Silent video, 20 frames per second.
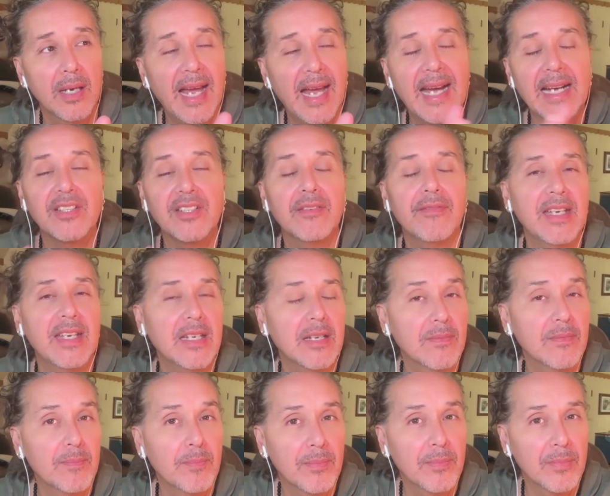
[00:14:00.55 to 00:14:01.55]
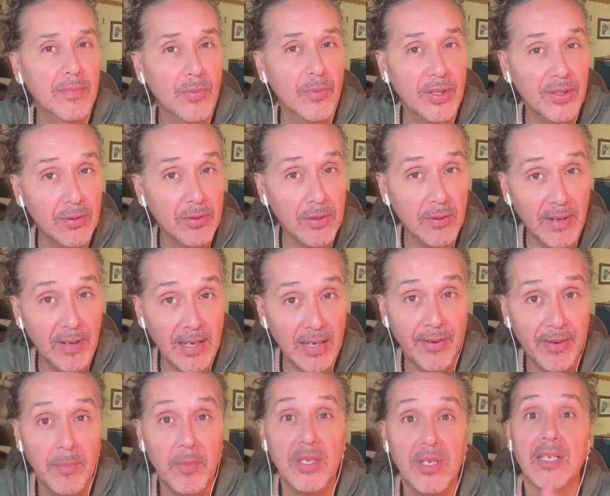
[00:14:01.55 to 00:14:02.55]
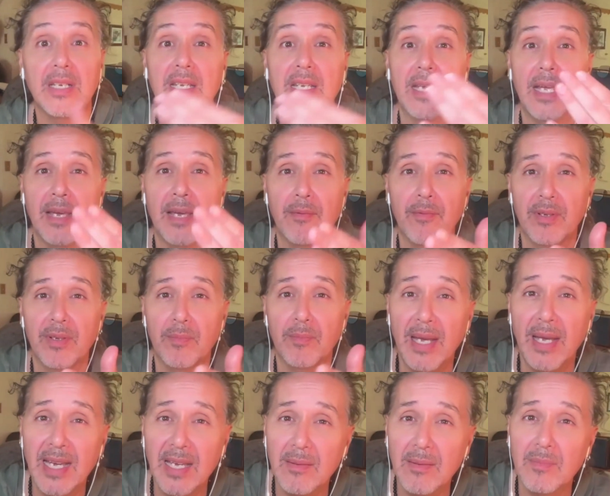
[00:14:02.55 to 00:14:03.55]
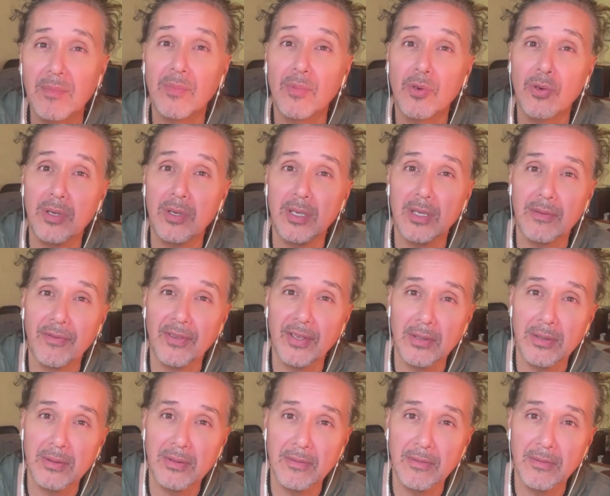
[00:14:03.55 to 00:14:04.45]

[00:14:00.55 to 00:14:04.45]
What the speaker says: activated with the divine femininity, and with men more of their